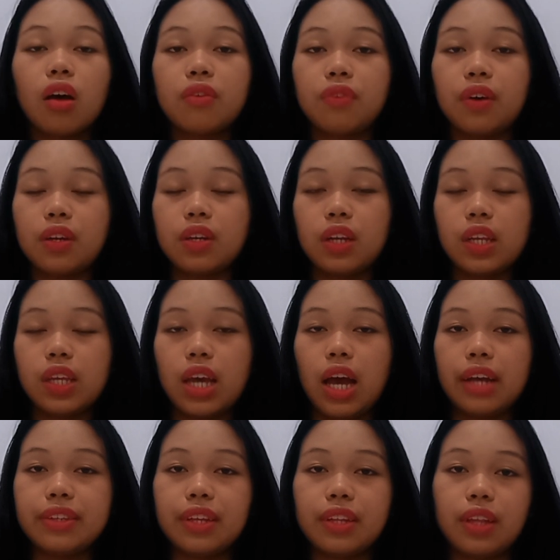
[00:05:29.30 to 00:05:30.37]
Finally, I
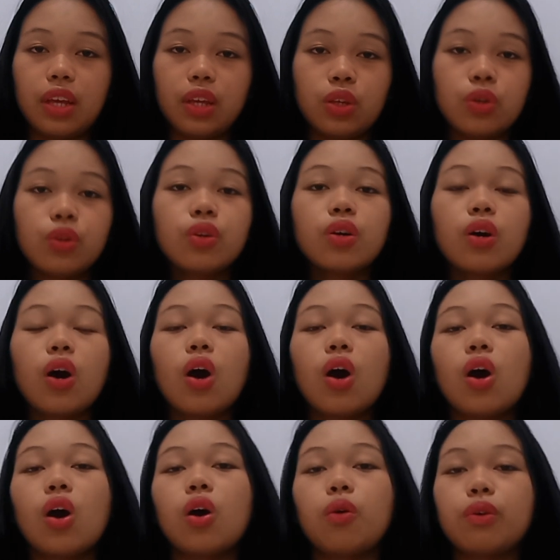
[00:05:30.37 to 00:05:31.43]
say thank you.
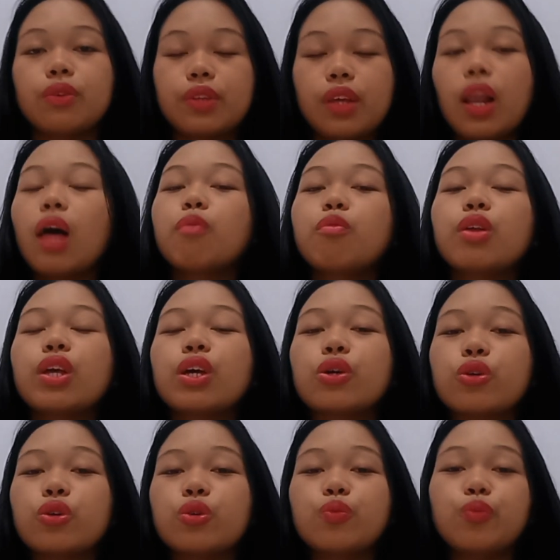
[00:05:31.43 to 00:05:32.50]

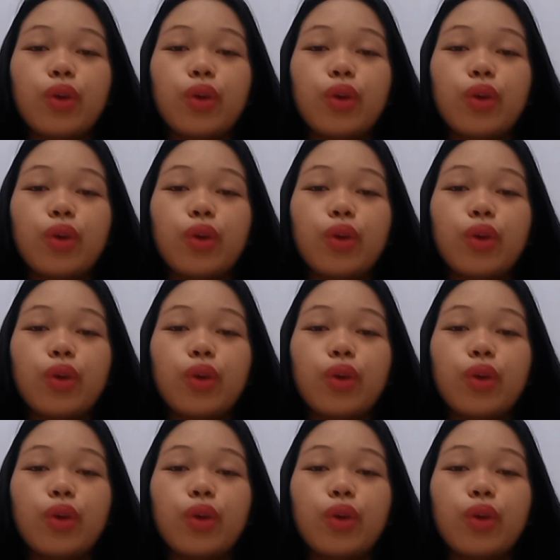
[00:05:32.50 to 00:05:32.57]
Wassalamualaikum